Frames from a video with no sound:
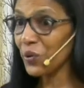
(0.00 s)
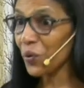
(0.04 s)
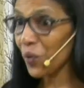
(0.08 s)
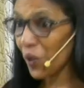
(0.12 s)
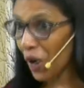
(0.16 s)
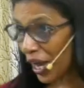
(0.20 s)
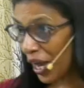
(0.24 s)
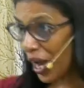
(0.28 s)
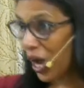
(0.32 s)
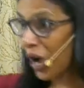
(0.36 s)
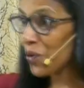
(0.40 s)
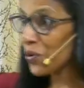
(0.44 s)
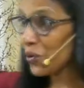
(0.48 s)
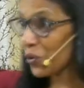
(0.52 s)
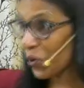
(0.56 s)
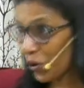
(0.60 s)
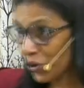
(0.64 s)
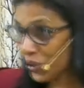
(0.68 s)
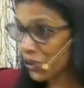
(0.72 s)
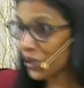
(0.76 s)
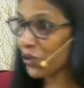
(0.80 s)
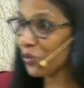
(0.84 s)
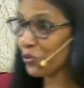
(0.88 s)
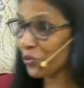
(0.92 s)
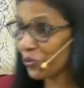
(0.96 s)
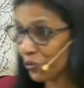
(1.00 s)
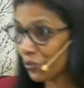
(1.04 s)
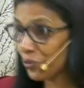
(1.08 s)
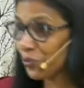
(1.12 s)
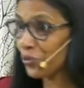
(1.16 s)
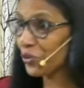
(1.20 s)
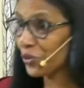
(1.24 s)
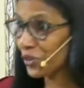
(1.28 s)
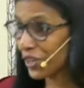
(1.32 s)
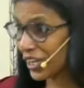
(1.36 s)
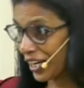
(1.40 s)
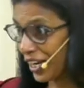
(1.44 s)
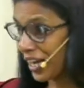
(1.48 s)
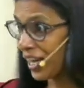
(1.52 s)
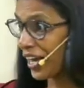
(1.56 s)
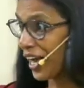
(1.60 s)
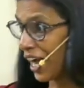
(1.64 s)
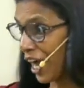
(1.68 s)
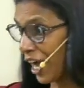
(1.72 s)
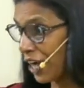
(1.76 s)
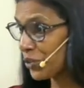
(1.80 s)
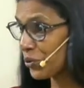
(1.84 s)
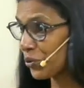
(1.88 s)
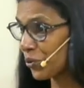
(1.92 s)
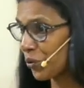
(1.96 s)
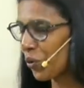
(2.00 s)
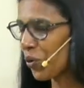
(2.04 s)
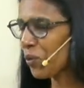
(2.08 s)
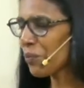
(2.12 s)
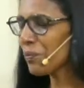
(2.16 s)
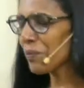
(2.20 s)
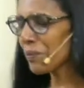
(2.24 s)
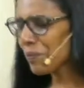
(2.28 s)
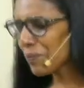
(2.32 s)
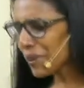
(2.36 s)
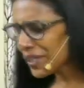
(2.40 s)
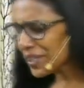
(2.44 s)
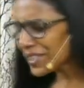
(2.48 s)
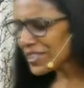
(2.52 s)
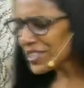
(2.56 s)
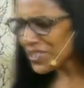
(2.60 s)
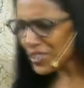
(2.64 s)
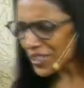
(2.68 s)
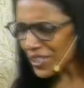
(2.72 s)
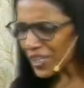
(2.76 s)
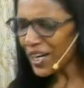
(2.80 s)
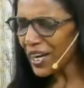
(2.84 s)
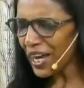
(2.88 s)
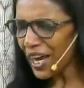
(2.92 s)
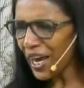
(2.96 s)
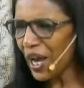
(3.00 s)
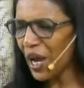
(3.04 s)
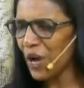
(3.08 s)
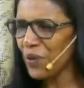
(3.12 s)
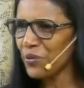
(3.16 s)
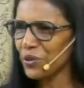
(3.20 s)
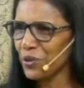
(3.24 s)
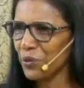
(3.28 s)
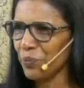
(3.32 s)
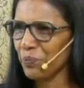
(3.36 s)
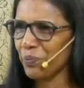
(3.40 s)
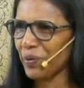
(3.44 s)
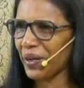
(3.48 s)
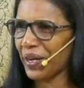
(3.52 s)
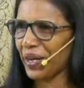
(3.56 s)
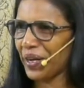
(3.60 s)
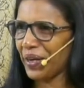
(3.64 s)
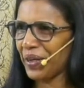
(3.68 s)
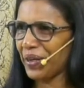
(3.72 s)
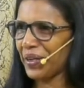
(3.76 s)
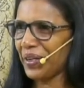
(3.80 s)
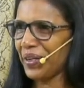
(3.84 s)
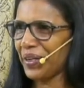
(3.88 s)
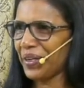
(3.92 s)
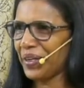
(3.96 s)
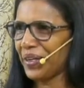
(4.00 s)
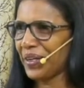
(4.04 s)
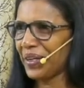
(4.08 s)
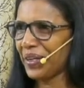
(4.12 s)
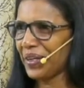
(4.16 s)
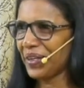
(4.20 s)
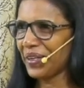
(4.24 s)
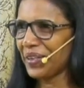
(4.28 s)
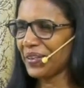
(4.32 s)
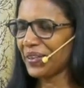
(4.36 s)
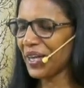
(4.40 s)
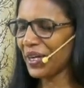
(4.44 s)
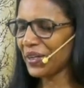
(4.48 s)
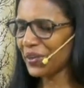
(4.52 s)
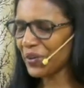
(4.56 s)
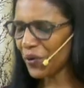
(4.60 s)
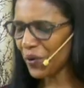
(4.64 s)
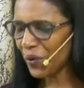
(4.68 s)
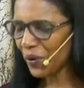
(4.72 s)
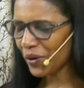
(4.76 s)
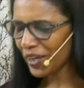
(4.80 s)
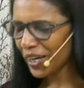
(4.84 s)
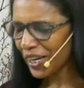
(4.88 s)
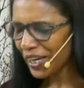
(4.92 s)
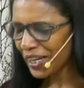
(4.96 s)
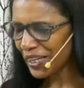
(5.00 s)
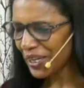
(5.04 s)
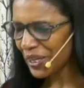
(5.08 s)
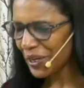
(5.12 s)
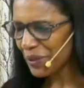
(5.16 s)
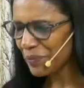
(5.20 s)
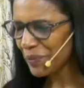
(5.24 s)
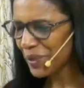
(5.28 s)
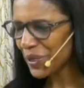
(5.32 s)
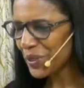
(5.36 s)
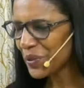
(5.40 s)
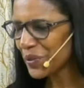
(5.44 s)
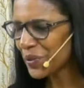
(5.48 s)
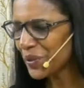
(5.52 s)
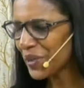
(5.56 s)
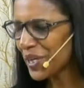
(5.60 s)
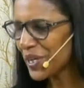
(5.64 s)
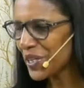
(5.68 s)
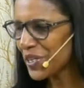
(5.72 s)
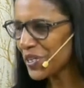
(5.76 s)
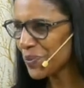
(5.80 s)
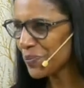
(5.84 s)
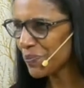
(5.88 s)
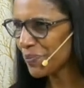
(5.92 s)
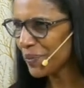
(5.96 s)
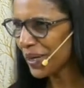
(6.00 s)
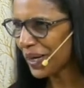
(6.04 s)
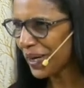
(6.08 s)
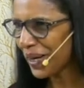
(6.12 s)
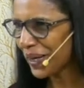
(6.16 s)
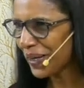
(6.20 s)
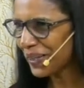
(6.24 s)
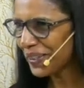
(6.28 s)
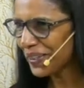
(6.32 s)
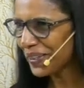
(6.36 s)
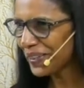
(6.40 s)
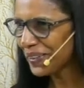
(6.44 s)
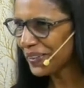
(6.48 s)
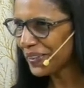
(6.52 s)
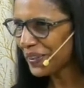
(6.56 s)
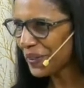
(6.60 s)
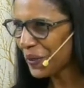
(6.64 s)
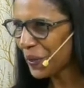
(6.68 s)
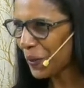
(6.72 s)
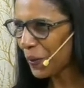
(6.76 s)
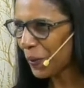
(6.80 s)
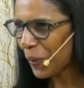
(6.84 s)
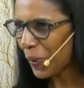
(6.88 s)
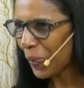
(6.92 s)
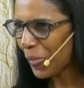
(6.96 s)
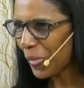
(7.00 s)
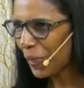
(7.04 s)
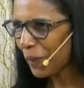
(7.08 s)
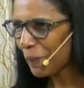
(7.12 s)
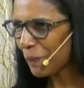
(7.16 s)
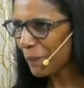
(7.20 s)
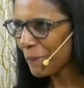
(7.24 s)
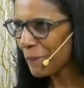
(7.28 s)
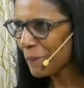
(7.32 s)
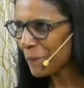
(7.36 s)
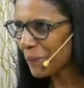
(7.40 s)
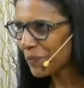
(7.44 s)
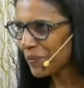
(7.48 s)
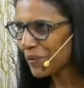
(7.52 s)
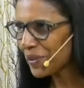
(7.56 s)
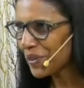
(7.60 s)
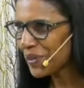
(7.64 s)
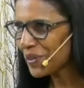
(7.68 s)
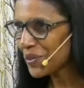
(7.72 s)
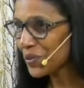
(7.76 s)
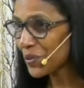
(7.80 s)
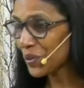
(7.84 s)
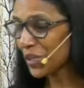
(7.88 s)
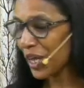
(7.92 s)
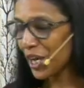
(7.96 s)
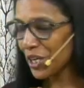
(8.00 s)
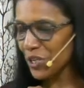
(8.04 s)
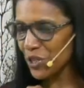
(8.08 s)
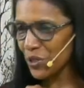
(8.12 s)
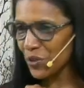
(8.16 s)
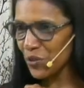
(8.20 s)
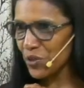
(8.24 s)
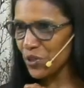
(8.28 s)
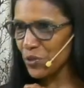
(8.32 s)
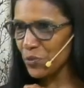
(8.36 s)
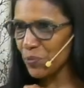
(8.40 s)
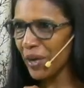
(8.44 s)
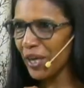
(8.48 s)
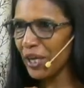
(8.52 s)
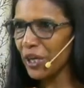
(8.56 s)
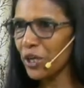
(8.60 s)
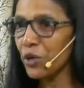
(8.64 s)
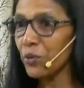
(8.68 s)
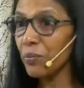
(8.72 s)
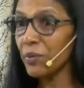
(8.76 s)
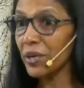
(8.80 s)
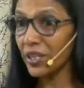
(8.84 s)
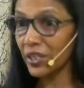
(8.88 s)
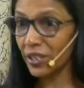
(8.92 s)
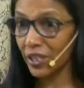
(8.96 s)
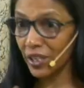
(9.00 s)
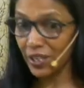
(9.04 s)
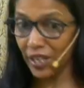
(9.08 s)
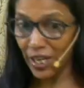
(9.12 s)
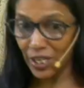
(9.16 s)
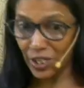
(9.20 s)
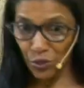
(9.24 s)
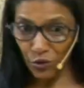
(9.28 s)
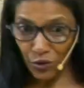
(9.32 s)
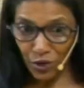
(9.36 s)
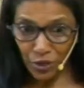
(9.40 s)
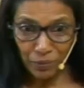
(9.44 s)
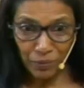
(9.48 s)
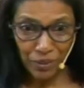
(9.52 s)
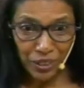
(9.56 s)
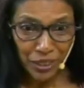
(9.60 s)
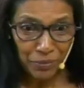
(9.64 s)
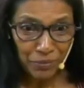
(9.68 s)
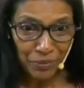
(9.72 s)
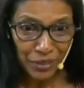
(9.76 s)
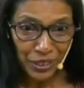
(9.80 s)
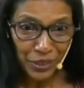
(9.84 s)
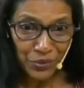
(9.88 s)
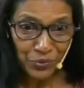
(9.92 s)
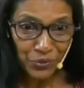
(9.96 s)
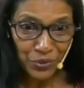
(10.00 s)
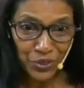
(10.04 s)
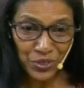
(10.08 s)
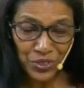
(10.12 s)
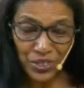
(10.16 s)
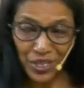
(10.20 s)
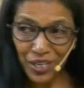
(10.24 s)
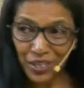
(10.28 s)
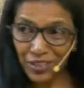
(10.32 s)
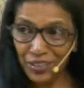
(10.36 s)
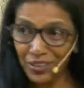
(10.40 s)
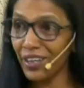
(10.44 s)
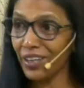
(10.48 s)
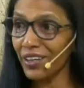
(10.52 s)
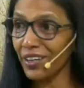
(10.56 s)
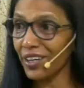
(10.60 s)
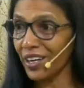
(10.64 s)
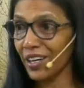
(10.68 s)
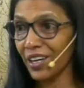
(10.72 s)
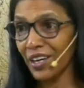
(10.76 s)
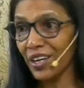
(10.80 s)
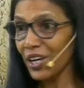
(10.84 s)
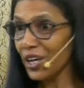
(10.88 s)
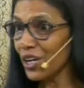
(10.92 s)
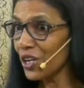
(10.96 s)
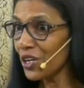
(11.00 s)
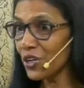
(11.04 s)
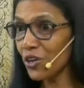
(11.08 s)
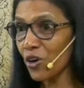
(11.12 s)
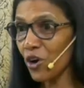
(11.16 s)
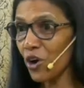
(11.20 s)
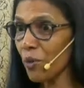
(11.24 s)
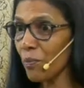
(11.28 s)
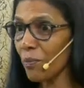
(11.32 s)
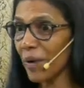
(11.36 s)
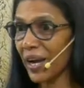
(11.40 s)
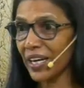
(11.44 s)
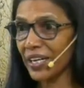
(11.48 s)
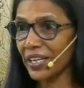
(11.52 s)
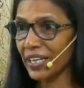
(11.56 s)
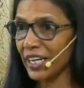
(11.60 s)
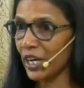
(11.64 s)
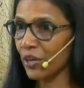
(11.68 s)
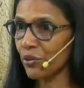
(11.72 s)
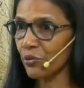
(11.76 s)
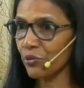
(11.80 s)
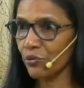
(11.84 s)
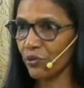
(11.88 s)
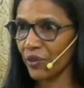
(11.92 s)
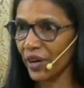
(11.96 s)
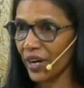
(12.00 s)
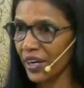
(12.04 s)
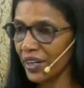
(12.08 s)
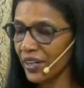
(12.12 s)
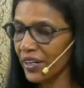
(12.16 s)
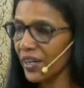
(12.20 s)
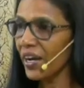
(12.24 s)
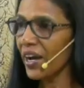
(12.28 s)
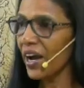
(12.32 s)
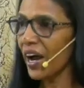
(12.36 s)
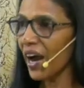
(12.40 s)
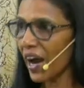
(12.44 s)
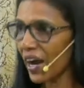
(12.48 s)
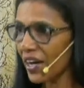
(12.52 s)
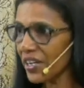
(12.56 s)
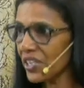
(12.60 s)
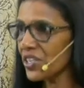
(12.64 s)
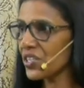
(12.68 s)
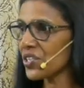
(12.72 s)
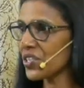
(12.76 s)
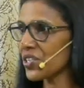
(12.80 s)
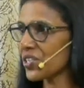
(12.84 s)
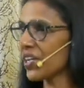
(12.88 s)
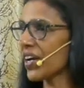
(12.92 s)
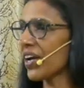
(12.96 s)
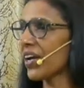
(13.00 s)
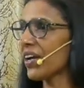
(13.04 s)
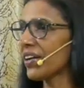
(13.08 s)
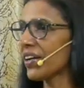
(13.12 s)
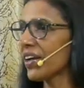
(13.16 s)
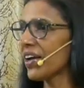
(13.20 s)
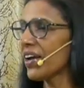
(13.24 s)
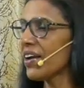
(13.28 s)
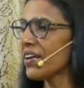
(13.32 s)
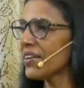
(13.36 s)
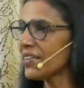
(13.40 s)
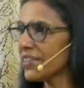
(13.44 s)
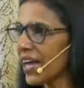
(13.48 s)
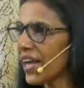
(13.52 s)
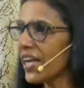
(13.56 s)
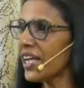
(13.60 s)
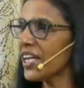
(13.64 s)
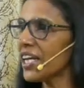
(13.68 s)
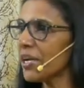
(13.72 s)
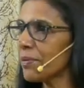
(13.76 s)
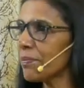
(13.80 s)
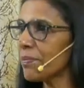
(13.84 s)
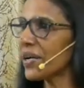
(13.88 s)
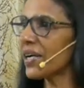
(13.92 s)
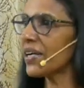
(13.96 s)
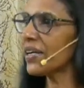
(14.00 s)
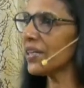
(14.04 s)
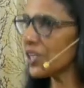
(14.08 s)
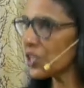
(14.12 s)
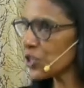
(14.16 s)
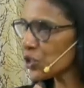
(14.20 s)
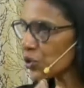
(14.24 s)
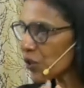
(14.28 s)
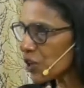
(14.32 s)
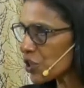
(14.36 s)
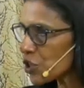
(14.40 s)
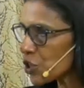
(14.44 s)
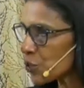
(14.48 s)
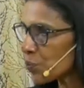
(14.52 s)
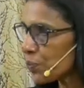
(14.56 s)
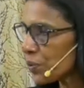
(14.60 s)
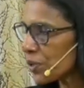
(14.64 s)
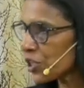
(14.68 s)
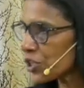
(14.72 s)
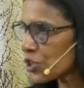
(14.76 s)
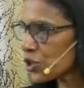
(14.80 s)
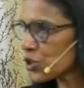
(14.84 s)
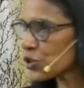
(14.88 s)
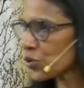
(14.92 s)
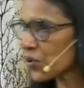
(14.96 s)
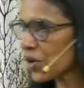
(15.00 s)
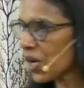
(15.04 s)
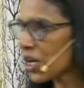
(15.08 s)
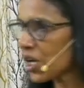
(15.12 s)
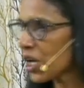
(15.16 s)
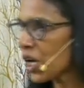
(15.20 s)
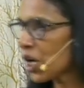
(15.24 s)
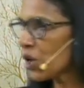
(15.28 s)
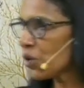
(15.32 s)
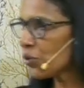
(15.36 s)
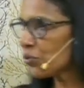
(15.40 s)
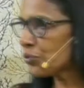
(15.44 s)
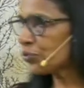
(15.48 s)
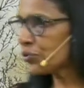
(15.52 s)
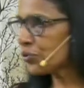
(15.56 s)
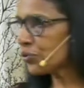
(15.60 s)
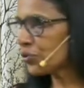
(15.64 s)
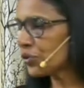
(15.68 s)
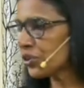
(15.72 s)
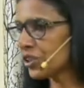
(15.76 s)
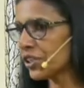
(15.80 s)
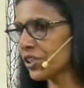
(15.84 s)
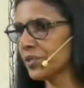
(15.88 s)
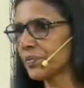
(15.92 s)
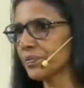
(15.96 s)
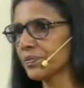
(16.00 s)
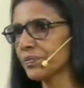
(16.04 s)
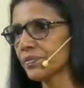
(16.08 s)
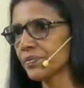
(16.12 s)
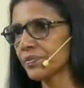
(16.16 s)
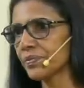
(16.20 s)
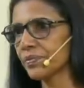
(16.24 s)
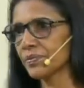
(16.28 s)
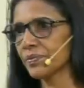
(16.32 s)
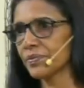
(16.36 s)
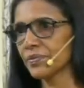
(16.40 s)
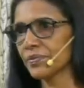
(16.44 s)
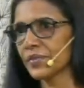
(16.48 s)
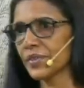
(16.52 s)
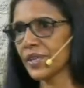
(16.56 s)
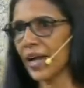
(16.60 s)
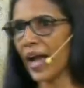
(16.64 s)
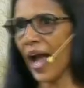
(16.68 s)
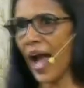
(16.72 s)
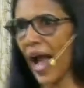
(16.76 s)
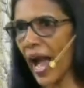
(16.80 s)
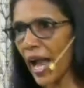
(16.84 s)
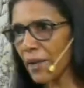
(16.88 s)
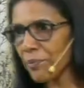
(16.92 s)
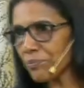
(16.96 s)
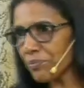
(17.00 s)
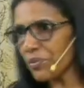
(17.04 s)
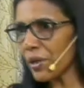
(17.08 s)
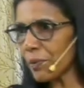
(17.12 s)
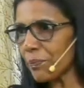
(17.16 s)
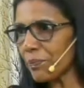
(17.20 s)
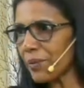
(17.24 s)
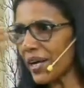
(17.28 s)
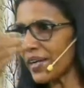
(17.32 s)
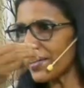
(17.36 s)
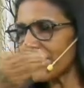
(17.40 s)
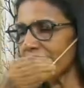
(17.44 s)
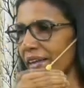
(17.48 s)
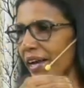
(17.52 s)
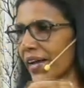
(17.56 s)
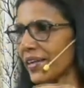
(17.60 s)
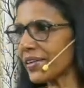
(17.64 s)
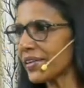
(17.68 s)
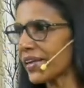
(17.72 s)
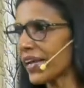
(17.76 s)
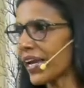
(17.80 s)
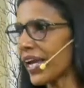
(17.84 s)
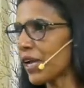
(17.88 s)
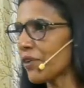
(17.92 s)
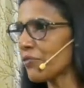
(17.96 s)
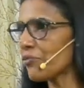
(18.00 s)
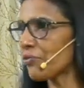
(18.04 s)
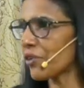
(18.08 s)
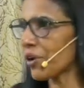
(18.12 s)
Though I have a lot of food at home, but still I have to pray that God give me today's bread. So that shows my humility. That's what many believers are thinking. No, my dear friend, understand. Daily bread is your spiritual food. I am the bread that came